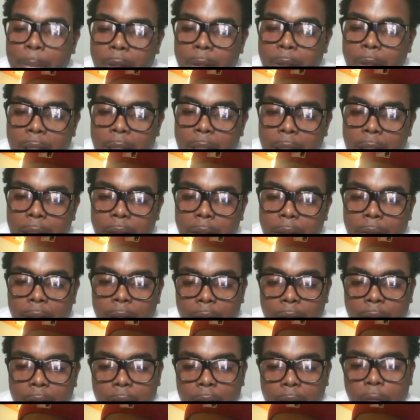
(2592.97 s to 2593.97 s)
because
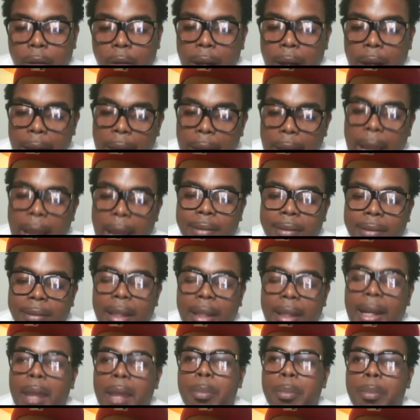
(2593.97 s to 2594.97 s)
I
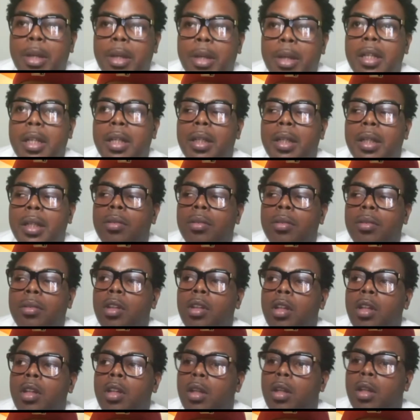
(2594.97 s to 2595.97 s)
say that because,
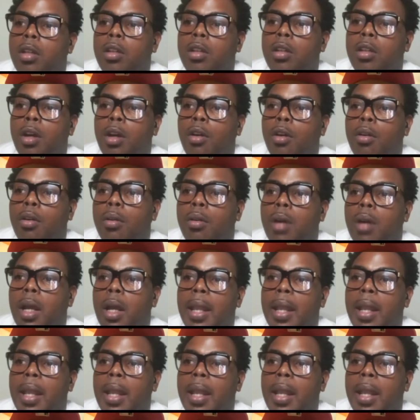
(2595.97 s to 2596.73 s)
you know, a